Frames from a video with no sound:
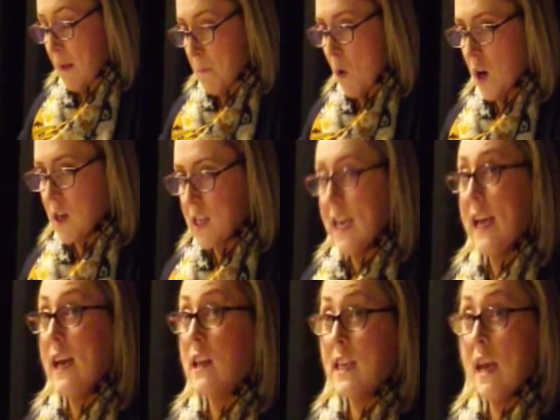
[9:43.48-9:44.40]
Martin's
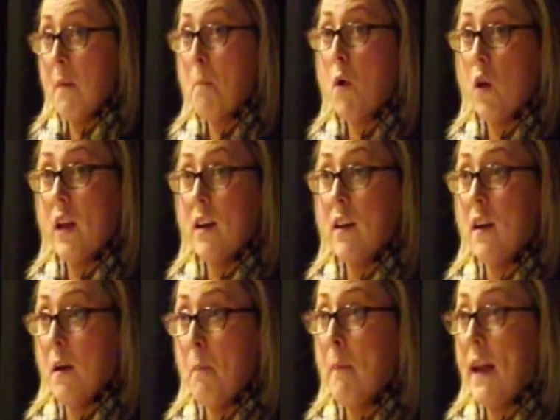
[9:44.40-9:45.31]
legal team put in
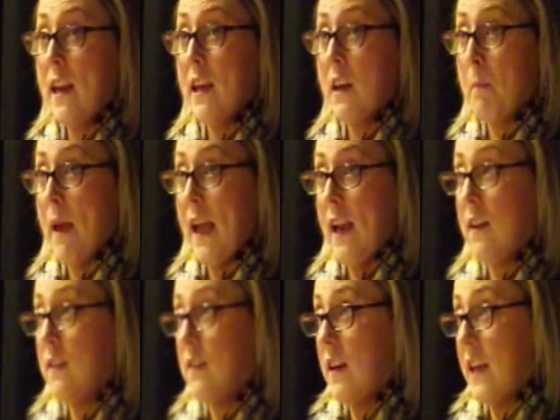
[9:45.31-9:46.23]
an immediate appeal
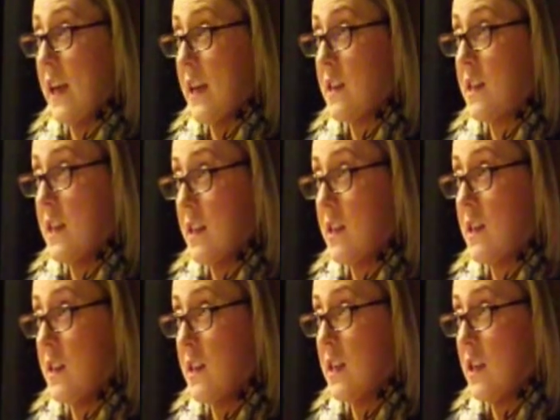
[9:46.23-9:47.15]
against this
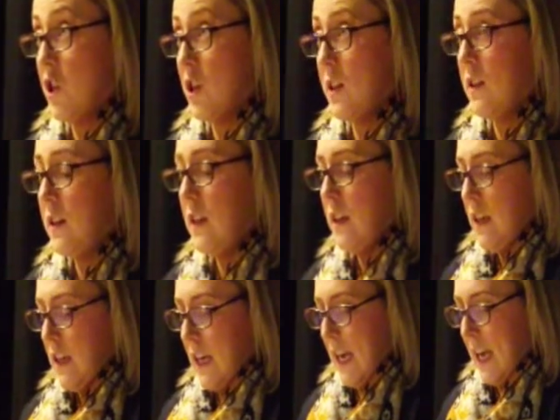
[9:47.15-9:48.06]
decision.
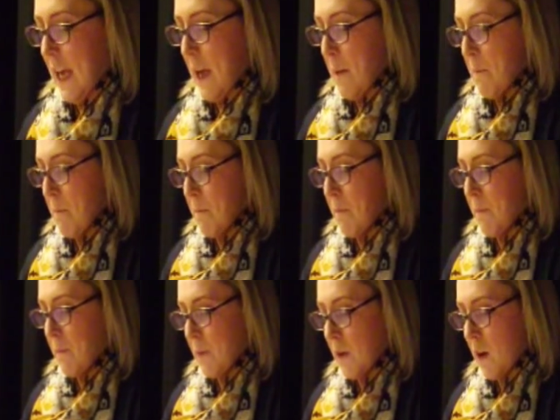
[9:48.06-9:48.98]

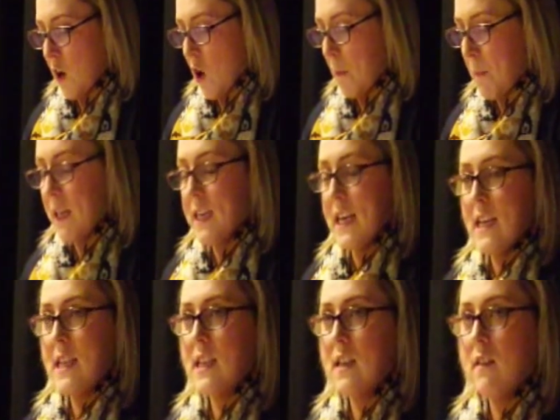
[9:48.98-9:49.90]
A couple of
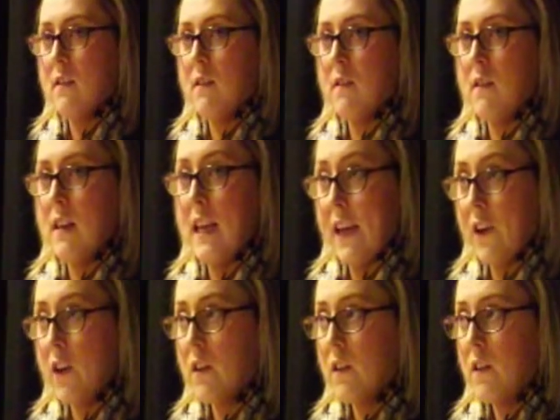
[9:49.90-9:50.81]
days
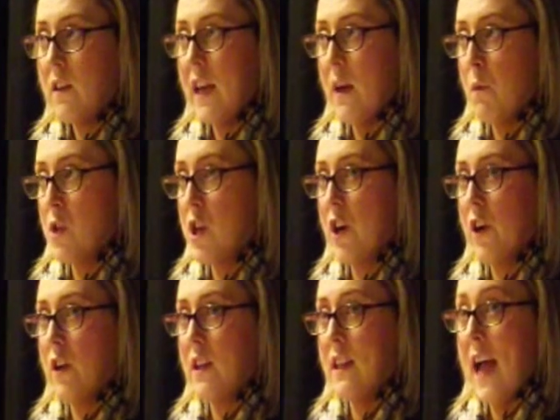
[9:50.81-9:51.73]
later, it was
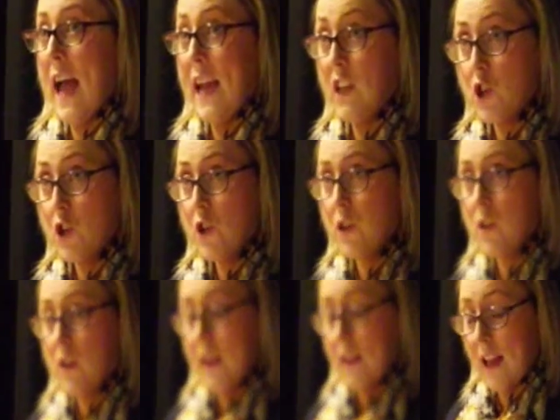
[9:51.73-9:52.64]
heard in the
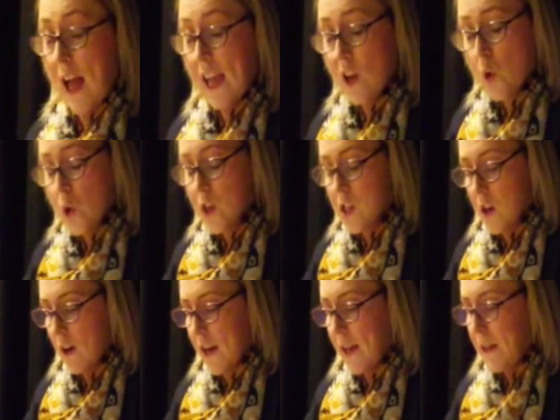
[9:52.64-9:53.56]
High Court,
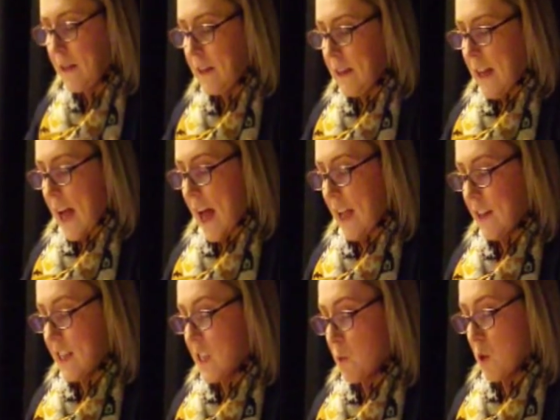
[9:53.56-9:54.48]
and
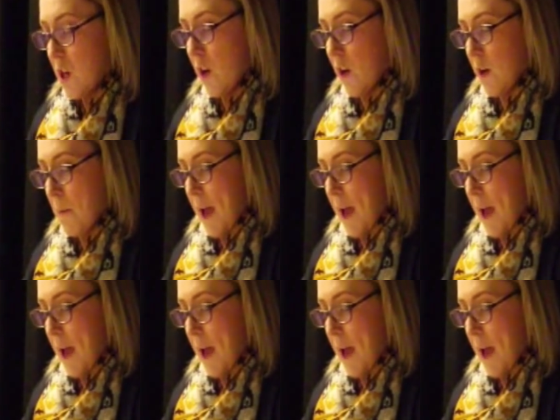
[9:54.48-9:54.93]
this was heard